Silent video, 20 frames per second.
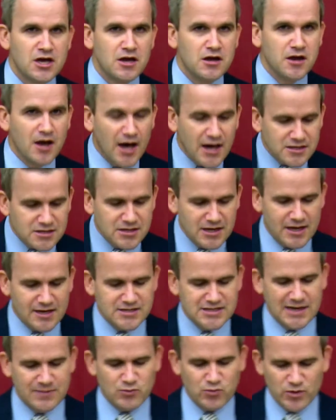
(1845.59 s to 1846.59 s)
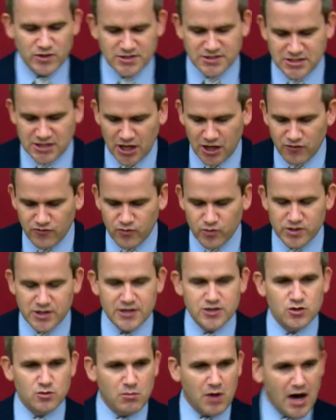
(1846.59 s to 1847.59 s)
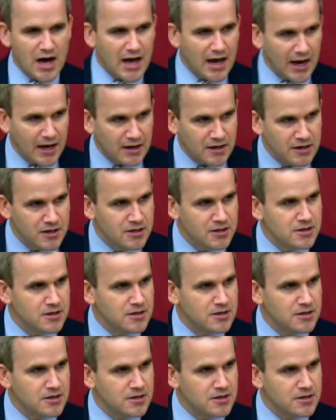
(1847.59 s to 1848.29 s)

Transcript: not to accept oneself would undermine